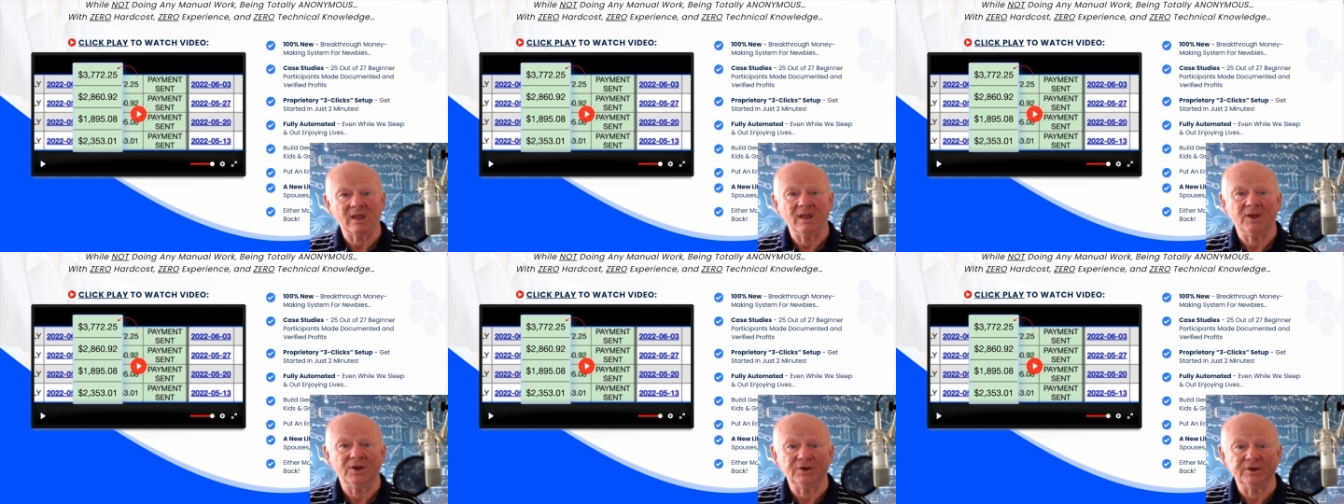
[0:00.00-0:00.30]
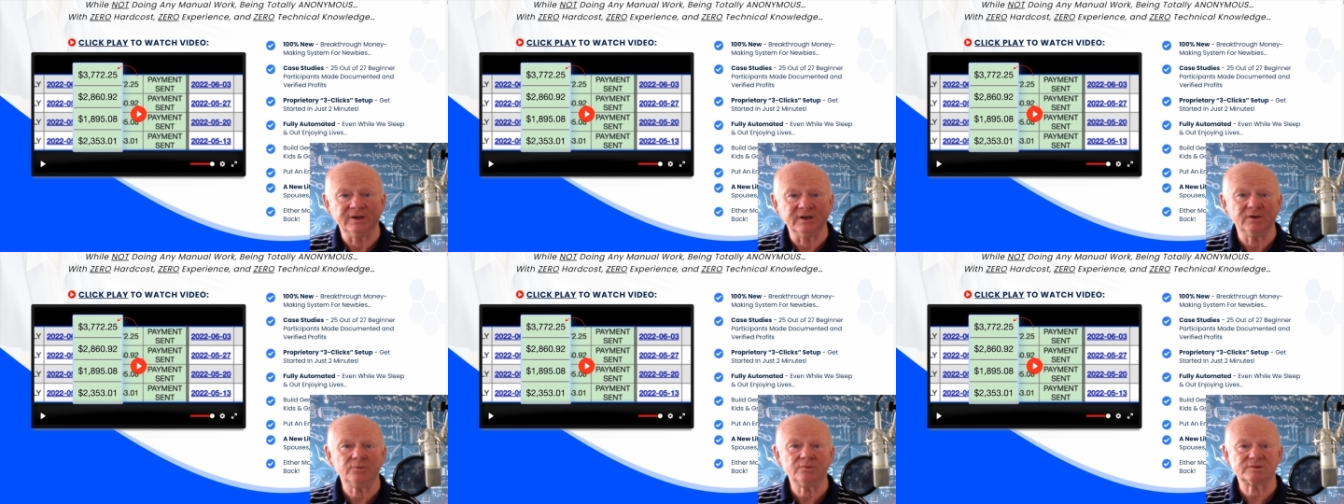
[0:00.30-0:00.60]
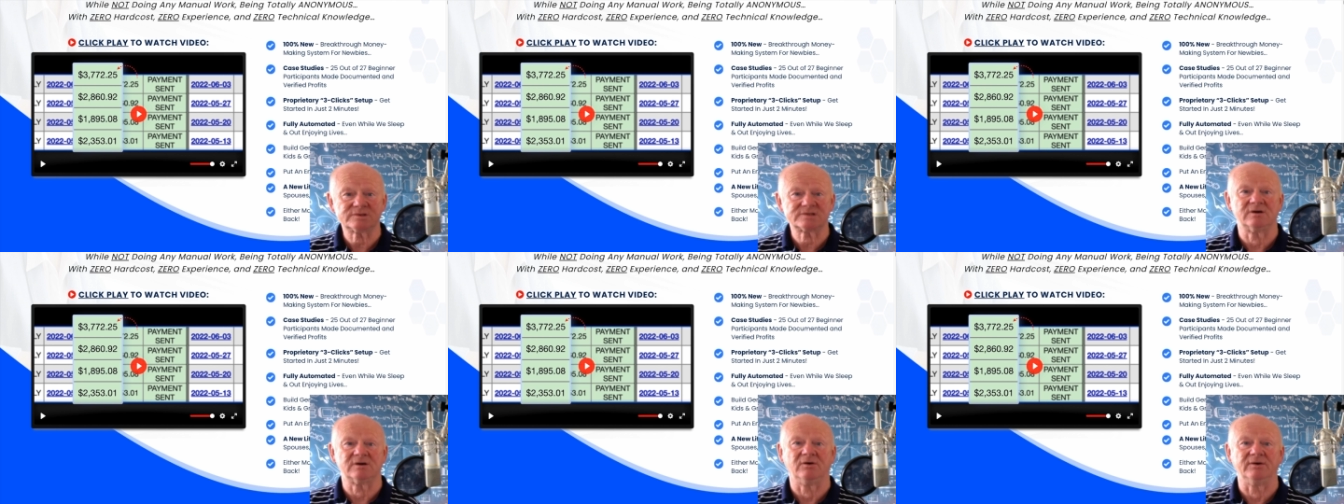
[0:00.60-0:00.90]
new
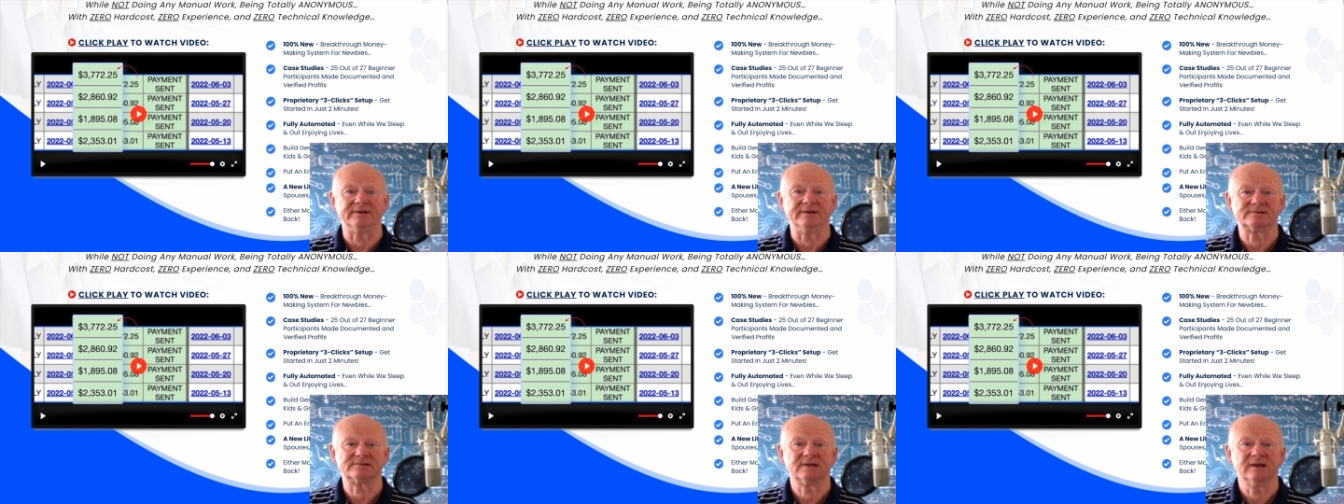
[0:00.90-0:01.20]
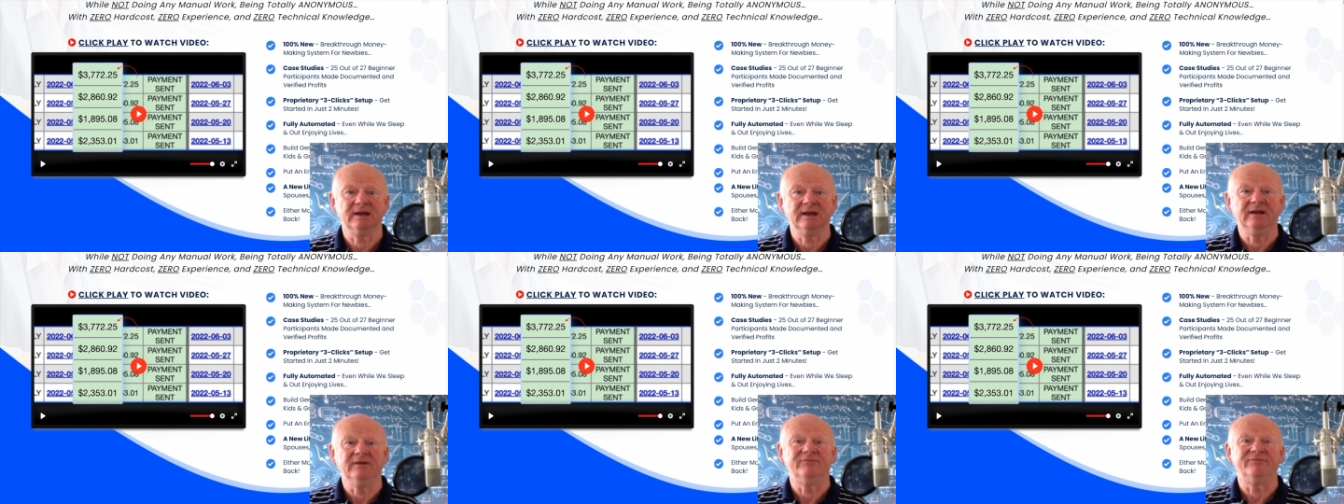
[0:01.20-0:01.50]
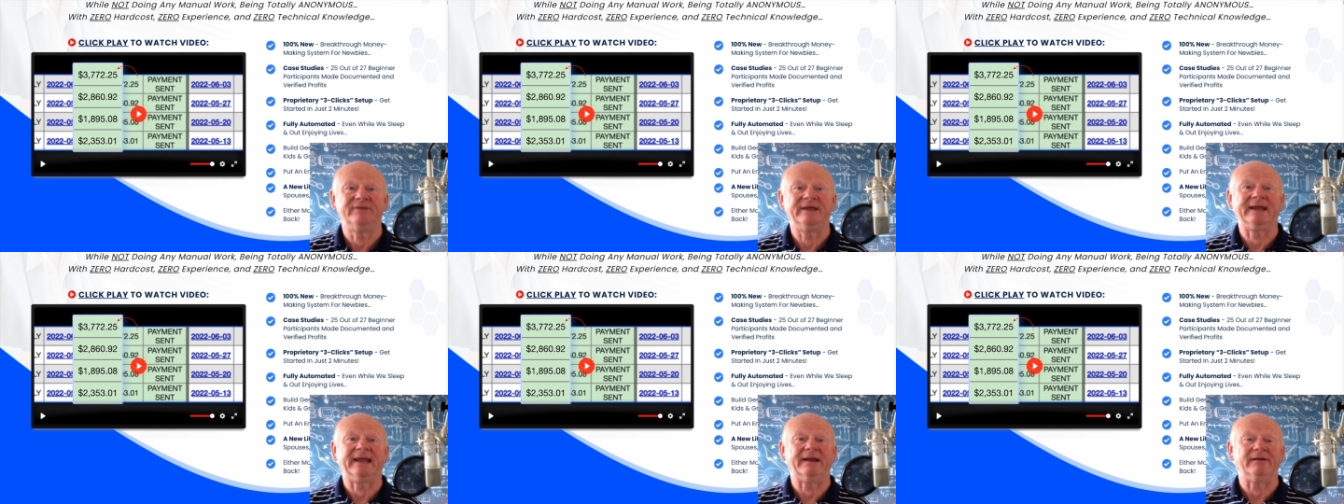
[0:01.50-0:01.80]
sites
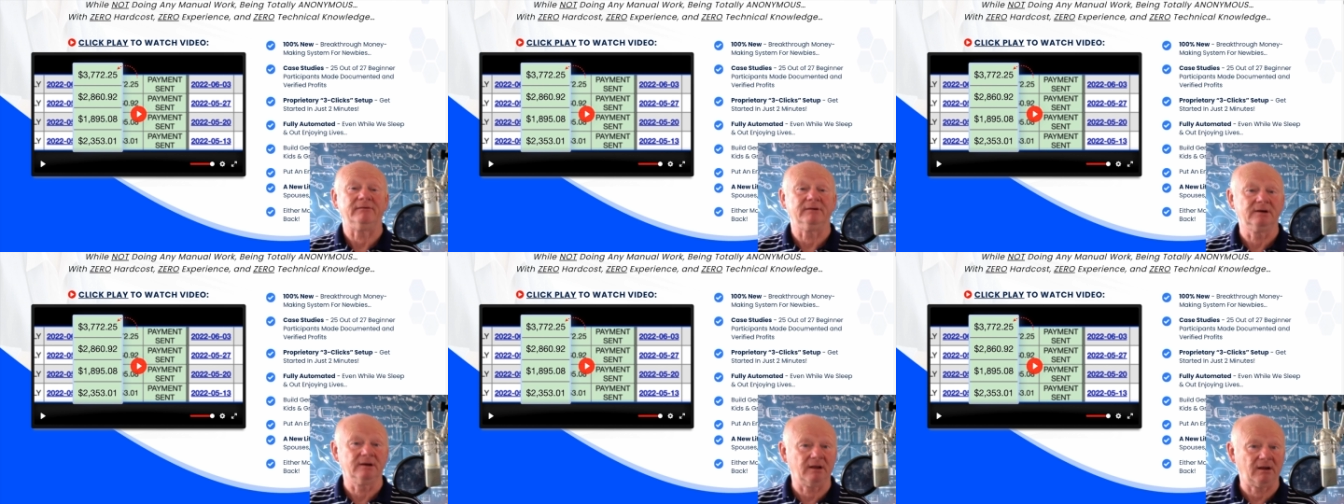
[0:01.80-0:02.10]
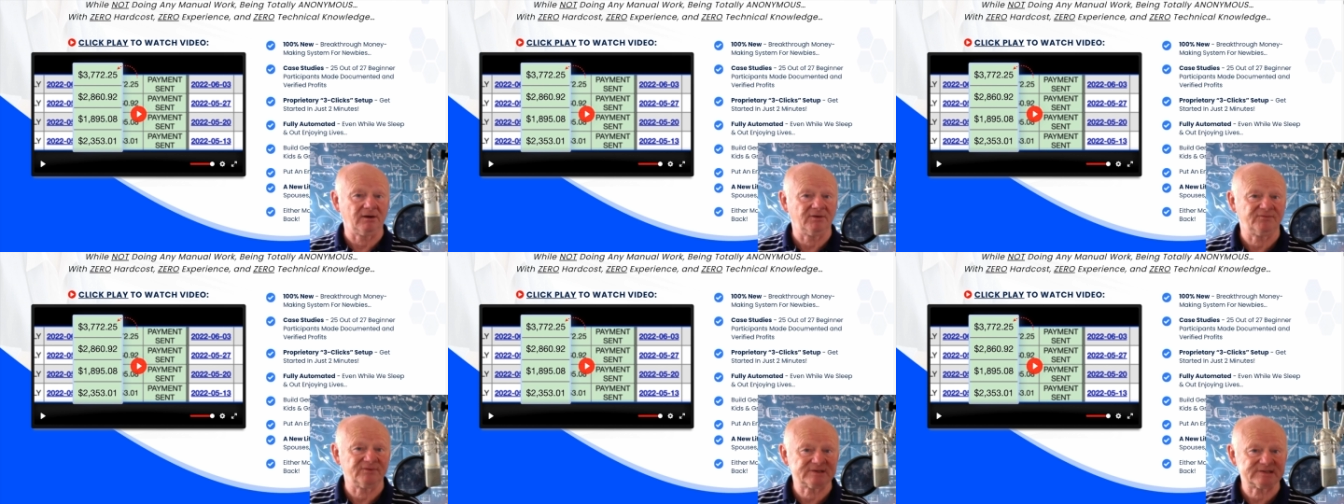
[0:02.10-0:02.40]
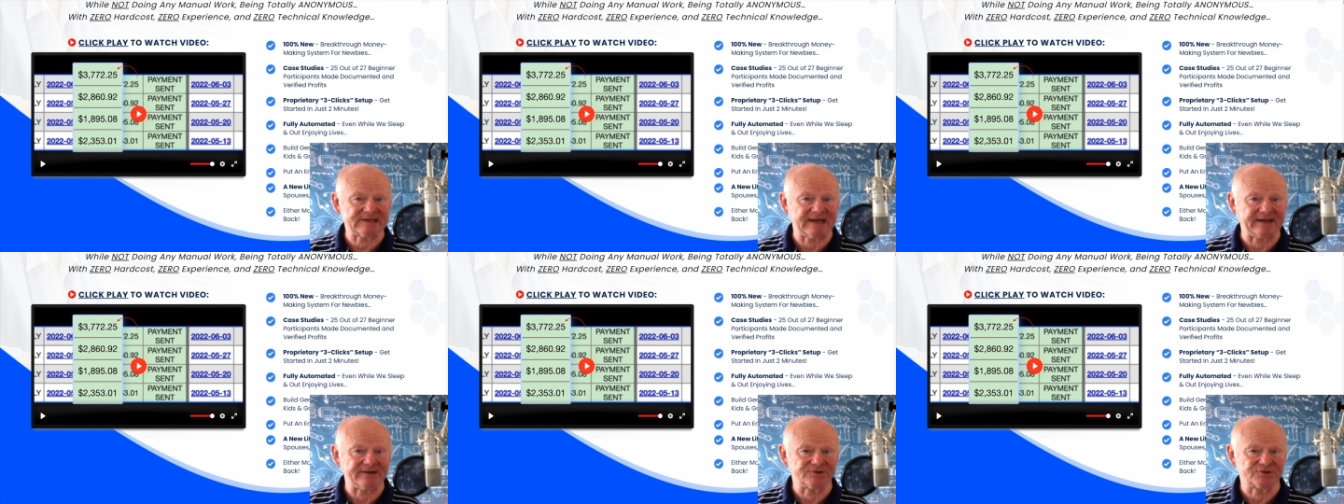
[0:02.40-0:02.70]
they get a lot of
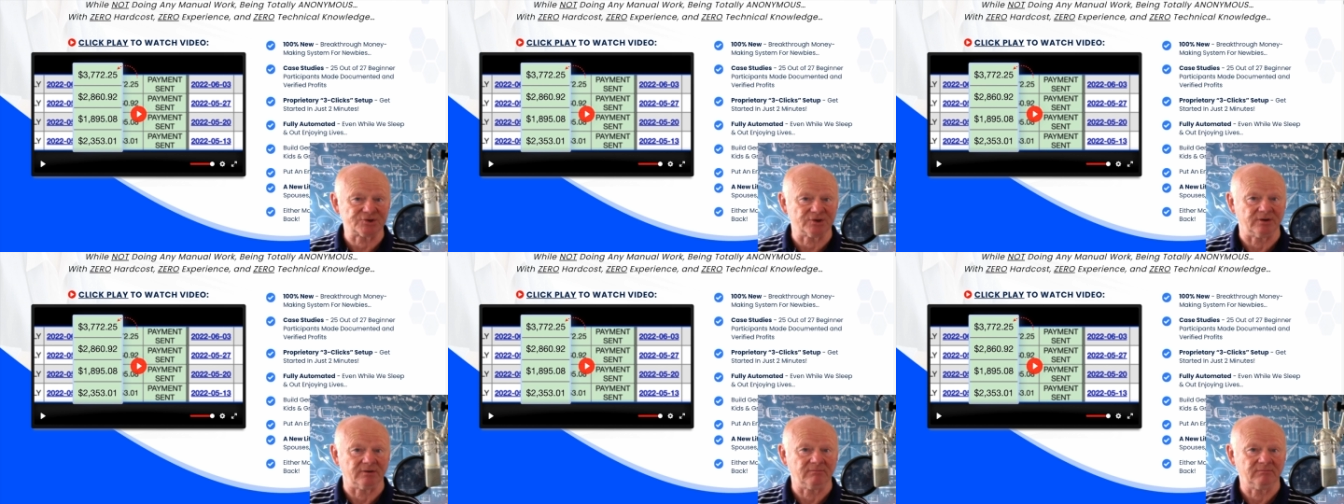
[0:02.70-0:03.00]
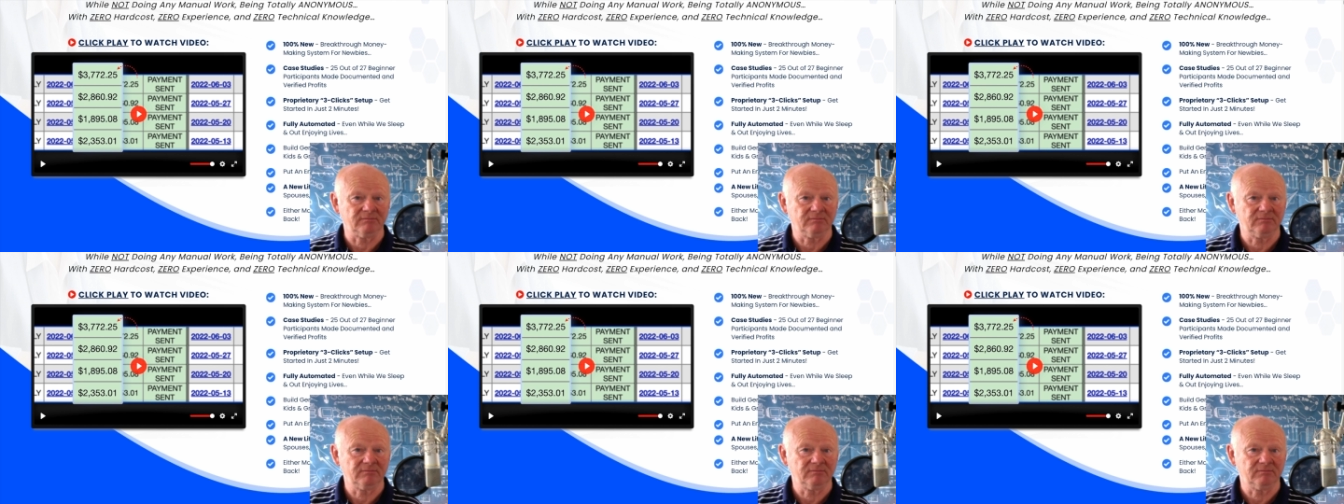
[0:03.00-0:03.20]
attention.